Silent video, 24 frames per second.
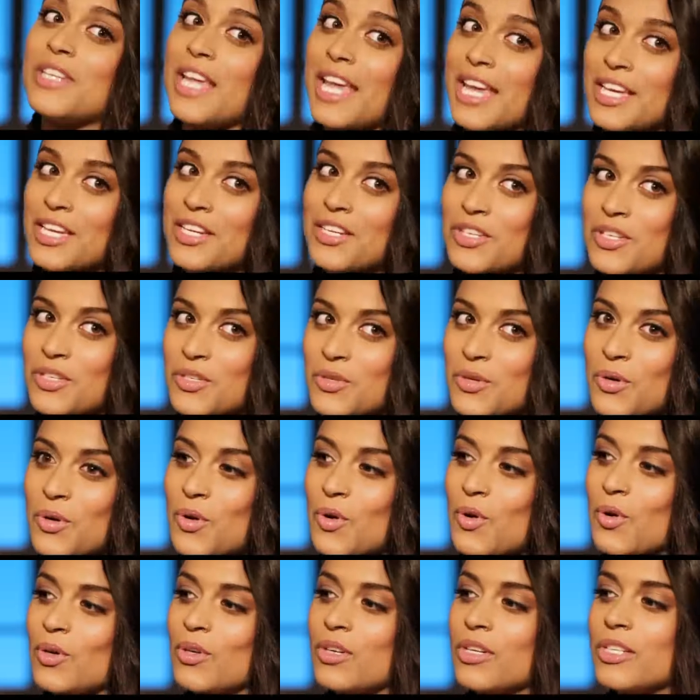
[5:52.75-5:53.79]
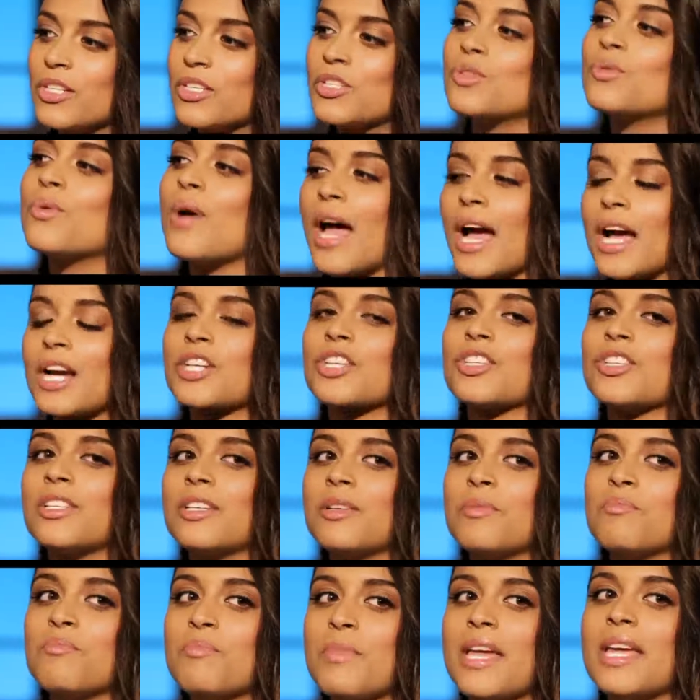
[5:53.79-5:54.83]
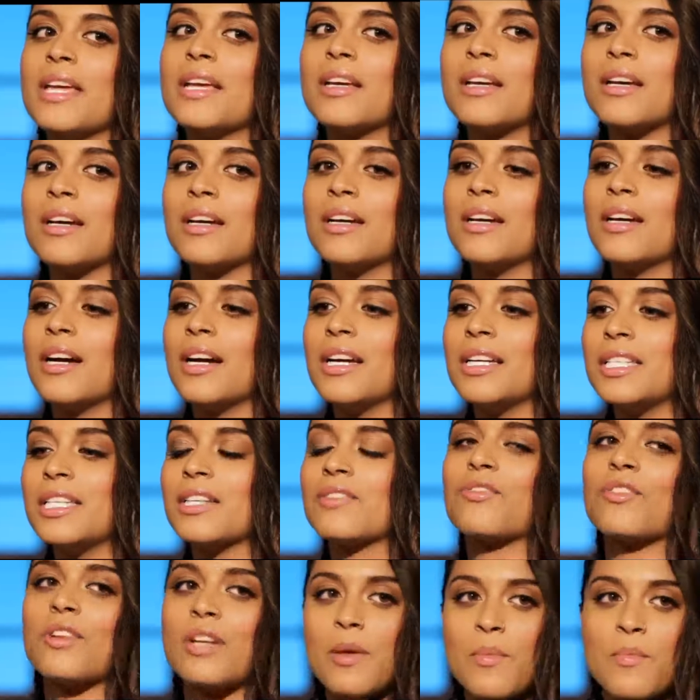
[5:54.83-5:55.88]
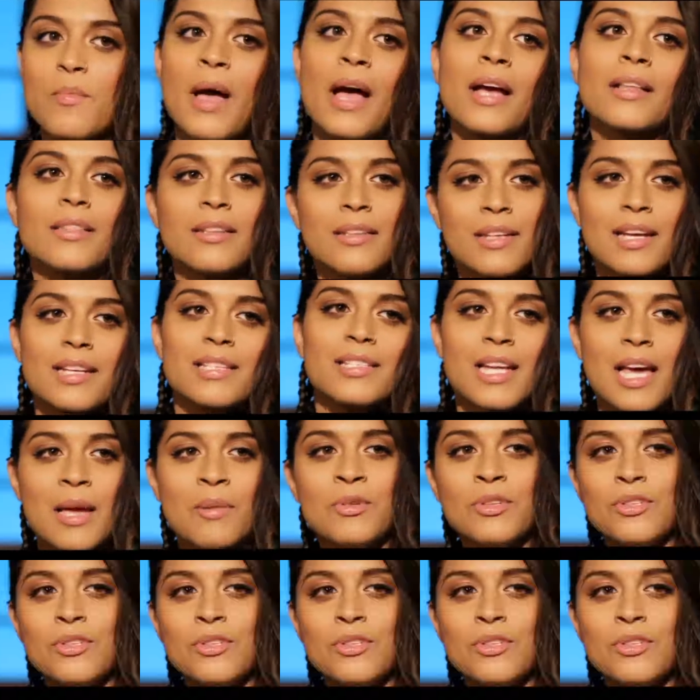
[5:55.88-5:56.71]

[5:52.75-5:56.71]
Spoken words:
you've taken control to actually make a different impact the next